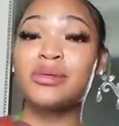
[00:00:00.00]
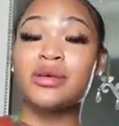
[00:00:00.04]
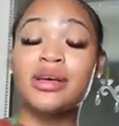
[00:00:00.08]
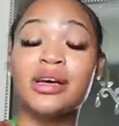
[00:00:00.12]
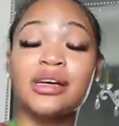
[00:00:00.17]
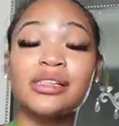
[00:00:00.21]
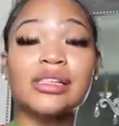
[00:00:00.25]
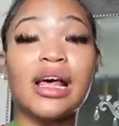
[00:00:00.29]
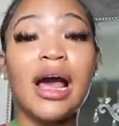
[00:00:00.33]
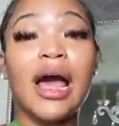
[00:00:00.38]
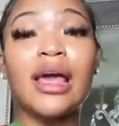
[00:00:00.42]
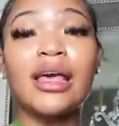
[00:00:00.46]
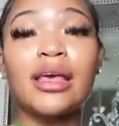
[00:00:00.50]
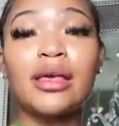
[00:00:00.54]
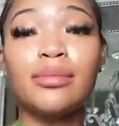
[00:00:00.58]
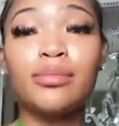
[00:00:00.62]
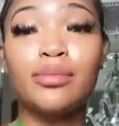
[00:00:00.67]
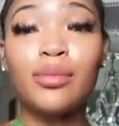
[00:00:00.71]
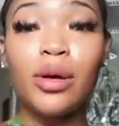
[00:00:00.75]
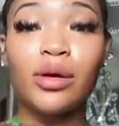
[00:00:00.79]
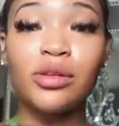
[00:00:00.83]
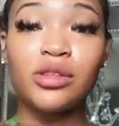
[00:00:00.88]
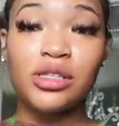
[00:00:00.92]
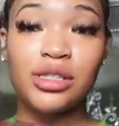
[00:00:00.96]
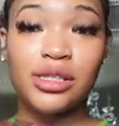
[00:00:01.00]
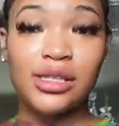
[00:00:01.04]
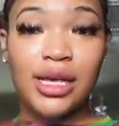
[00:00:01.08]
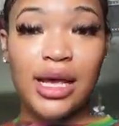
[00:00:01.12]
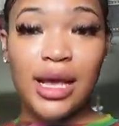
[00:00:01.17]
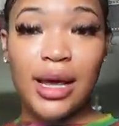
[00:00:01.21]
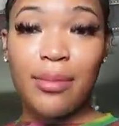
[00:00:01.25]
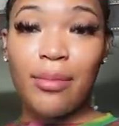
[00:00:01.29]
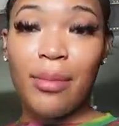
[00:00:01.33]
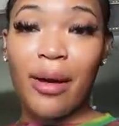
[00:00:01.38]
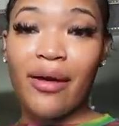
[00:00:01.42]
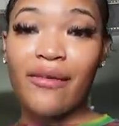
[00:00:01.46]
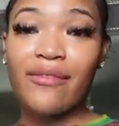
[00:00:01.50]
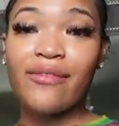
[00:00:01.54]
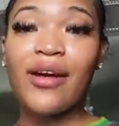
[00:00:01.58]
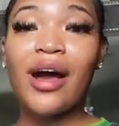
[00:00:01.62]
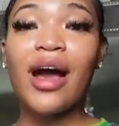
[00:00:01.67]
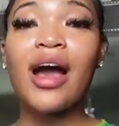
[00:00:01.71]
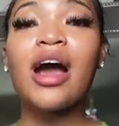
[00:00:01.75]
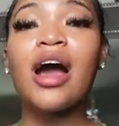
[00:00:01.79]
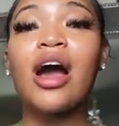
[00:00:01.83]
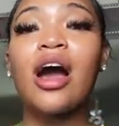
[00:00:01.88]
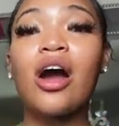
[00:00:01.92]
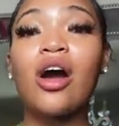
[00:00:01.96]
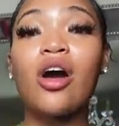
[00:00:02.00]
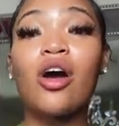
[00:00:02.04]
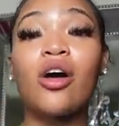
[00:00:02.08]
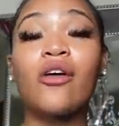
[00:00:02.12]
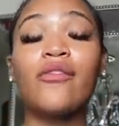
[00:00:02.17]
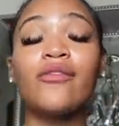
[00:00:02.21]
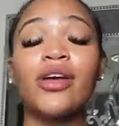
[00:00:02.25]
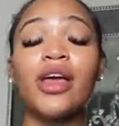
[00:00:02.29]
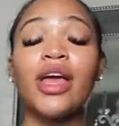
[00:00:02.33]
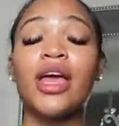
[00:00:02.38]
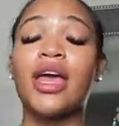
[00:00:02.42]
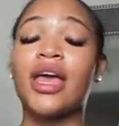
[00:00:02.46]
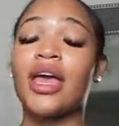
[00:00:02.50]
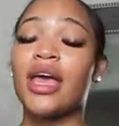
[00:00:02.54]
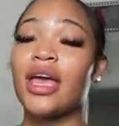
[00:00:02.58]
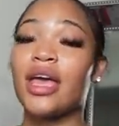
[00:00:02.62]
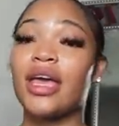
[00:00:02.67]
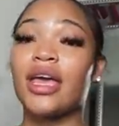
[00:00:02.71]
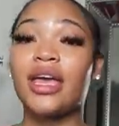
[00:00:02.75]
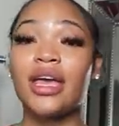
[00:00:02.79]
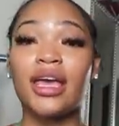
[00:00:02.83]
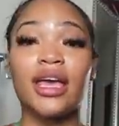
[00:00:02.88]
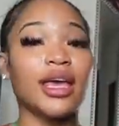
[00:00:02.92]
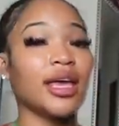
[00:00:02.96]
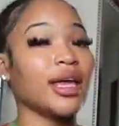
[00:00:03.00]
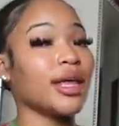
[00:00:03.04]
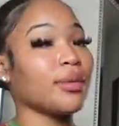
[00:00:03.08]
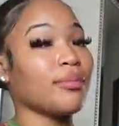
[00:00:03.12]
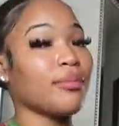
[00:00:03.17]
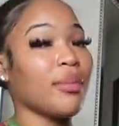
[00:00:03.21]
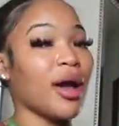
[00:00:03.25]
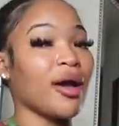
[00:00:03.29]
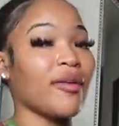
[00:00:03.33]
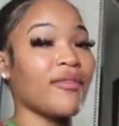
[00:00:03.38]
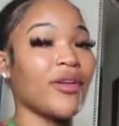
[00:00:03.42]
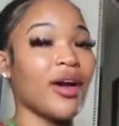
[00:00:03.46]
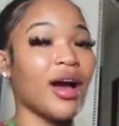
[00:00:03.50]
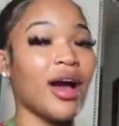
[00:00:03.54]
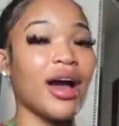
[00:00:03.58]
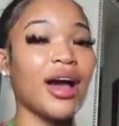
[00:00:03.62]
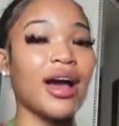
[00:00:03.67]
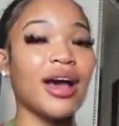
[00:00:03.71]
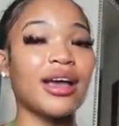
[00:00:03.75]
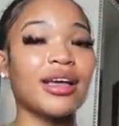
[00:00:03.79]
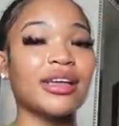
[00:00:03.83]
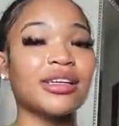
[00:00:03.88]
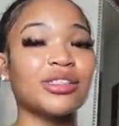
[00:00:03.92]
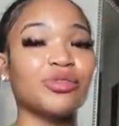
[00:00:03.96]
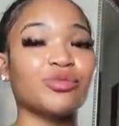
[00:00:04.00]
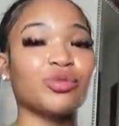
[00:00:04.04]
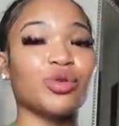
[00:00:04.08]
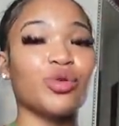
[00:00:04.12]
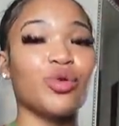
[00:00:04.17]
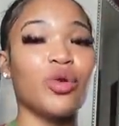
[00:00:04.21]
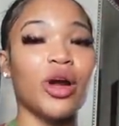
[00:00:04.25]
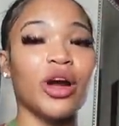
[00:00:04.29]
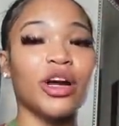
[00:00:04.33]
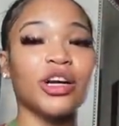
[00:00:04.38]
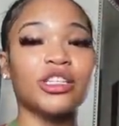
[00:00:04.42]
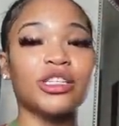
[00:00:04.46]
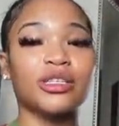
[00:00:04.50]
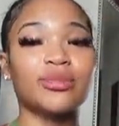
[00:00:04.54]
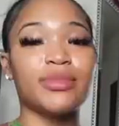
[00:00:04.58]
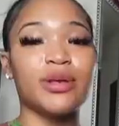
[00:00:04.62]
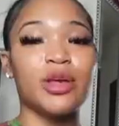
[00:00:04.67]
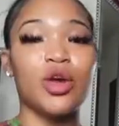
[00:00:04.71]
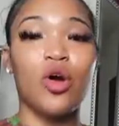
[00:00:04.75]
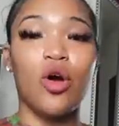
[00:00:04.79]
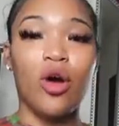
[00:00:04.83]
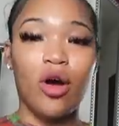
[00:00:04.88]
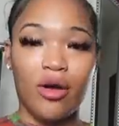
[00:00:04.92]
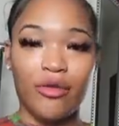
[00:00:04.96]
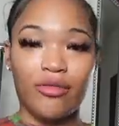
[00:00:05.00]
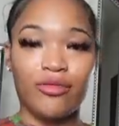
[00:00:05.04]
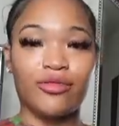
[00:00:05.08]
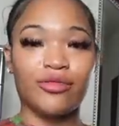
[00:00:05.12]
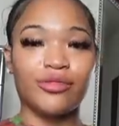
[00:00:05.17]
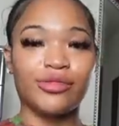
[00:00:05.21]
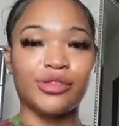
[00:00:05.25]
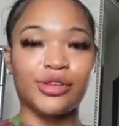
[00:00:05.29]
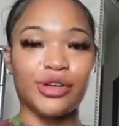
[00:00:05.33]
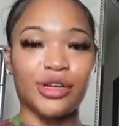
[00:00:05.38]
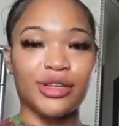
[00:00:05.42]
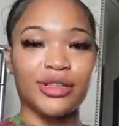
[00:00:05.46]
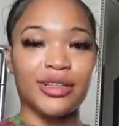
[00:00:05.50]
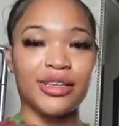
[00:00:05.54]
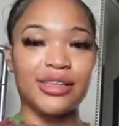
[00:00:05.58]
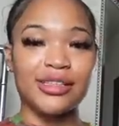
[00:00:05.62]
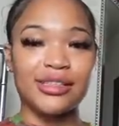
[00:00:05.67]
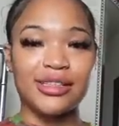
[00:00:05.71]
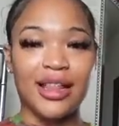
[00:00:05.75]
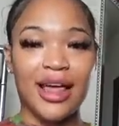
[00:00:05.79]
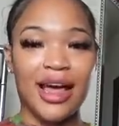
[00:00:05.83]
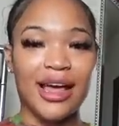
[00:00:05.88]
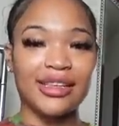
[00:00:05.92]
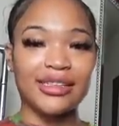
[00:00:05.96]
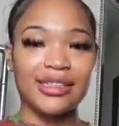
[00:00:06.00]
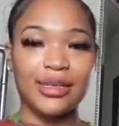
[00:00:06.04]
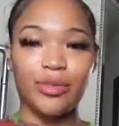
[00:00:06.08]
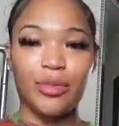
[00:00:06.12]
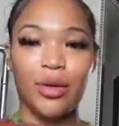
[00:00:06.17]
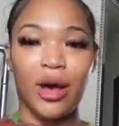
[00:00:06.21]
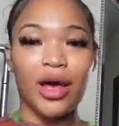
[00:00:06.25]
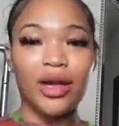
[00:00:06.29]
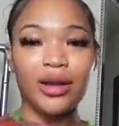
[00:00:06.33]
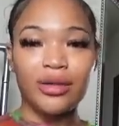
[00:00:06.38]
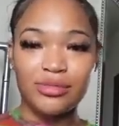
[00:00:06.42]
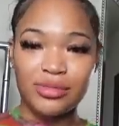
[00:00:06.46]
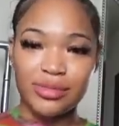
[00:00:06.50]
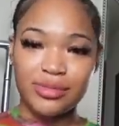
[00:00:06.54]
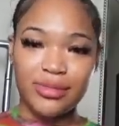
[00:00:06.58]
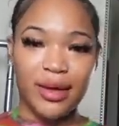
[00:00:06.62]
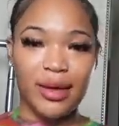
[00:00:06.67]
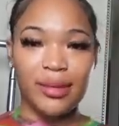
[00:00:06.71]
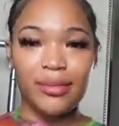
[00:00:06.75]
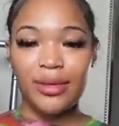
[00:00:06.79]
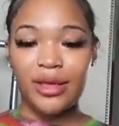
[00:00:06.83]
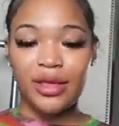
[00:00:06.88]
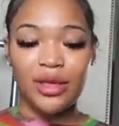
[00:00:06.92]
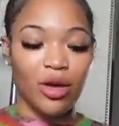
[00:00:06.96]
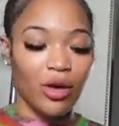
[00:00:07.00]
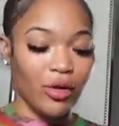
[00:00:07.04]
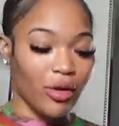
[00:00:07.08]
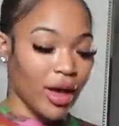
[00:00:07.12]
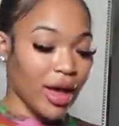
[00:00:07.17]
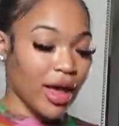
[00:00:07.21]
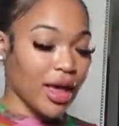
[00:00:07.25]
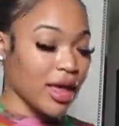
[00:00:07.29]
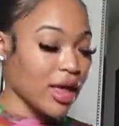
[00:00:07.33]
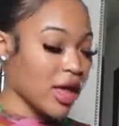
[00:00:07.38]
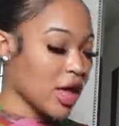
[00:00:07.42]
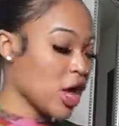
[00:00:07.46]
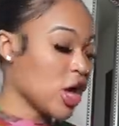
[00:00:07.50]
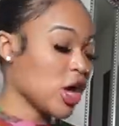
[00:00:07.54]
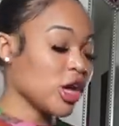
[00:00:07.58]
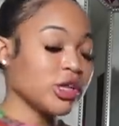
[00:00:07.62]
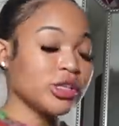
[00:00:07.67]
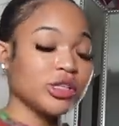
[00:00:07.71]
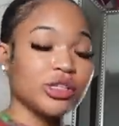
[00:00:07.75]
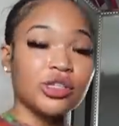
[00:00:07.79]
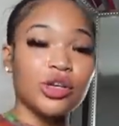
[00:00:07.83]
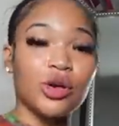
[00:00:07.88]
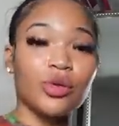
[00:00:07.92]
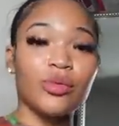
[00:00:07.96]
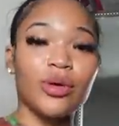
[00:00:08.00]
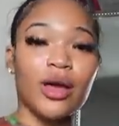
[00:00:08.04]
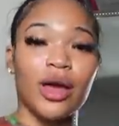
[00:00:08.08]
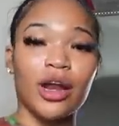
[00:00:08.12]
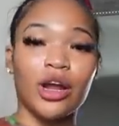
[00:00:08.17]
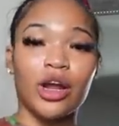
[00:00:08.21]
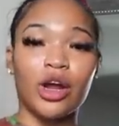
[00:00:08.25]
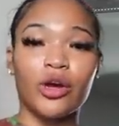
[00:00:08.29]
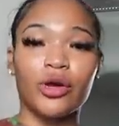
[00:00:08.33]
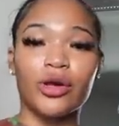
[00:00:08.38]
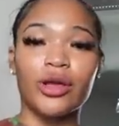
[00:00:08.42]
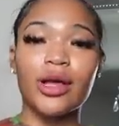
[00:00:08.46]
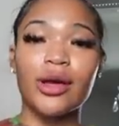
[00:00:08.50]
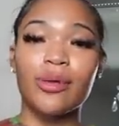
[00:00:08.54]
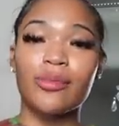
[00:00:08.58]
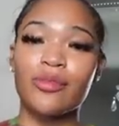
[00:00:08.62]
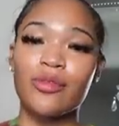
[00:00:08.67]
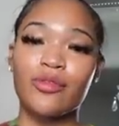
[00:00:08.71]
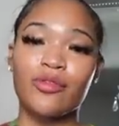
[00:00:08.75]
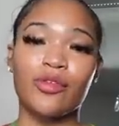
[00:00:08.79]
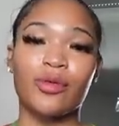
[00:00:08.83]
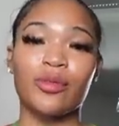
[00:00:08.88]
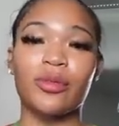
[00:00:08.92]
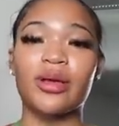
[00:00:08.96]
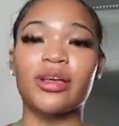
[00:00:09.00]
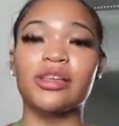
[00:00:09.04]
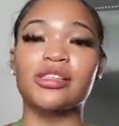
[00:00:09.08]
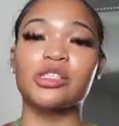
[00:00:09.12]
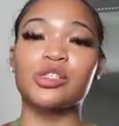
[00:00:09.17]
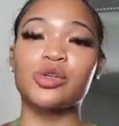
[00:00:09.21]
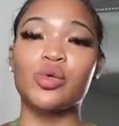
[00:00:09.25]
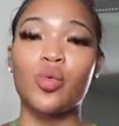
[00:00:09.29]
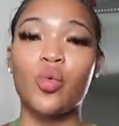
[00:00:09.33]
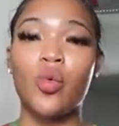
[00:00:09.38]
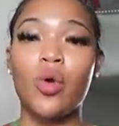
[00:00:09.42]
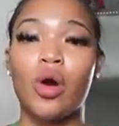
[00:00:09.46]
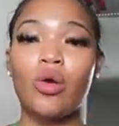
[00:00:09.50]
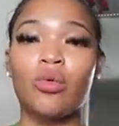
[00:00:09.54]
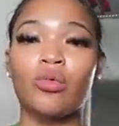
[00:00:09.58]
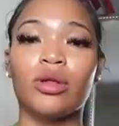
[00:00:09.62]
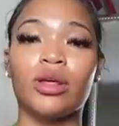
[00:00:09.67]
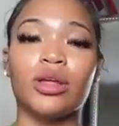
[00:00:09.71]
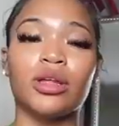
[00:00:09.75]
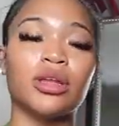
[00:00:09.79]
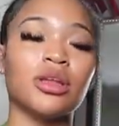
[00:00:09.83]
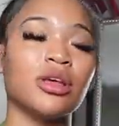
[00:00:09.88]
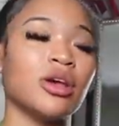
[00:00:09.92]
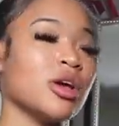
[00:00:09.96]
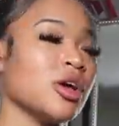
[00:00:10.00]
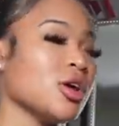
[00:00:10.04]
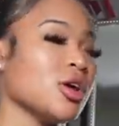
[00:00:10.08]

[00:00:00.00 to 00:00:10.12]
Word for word: because I am about to take my faja off, and my faja is required to be off during these last couple items, baby. Okay, so we gotta hurry up before we get swollen.